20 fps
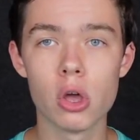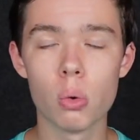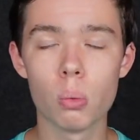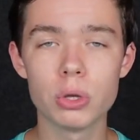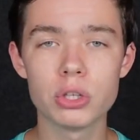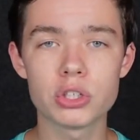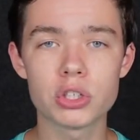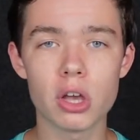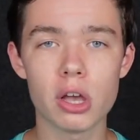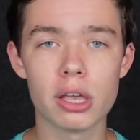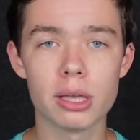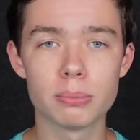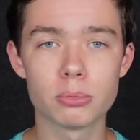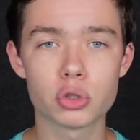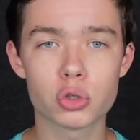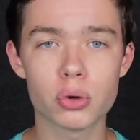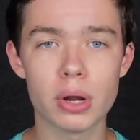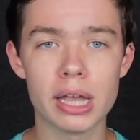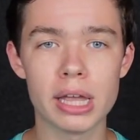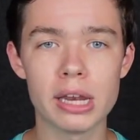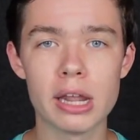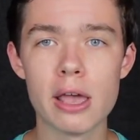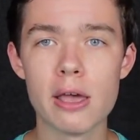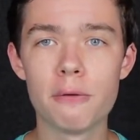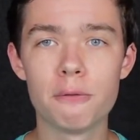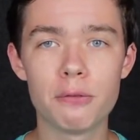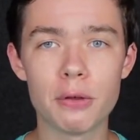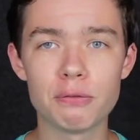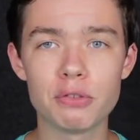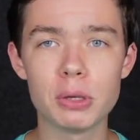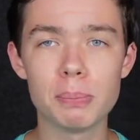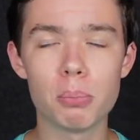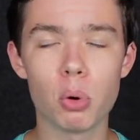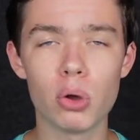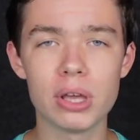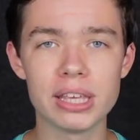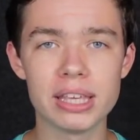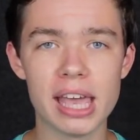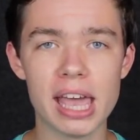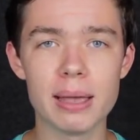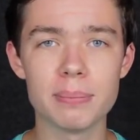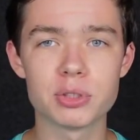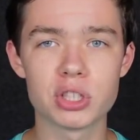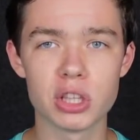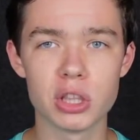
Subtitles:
We saw him trade 50-point games